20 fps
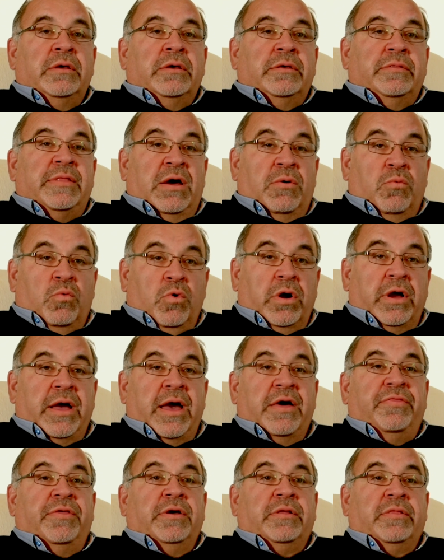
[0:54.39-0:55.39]
that work
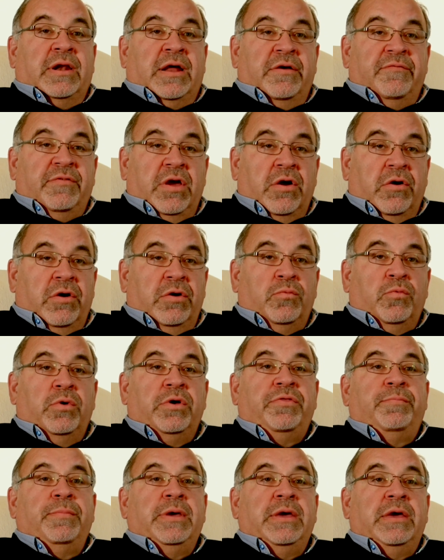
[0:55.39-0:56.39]
ethic that I've carried
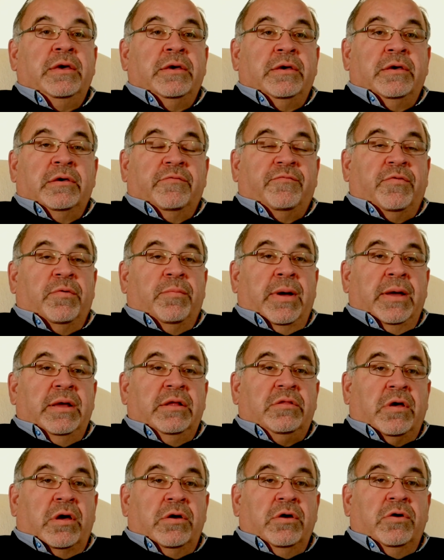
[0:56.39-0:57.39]
with me for my
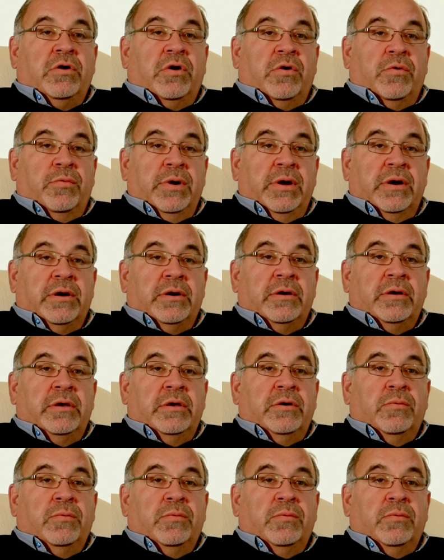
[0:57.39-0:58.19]
entire career,